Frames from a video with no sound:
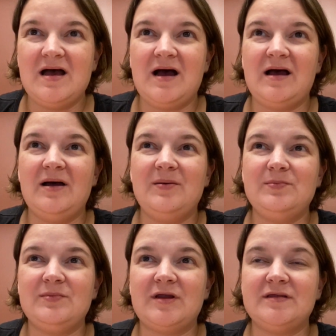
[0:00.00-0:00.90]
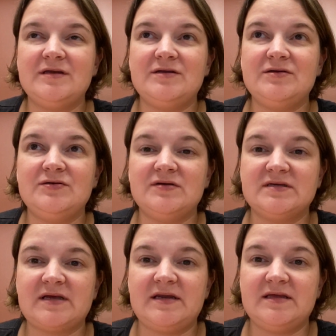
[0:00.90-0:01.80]
Nothing too
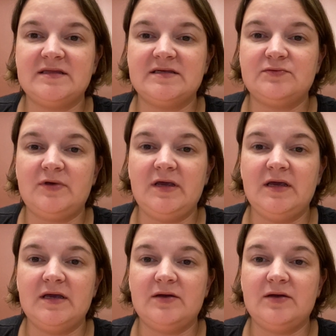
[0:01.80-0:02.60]
exciting this week.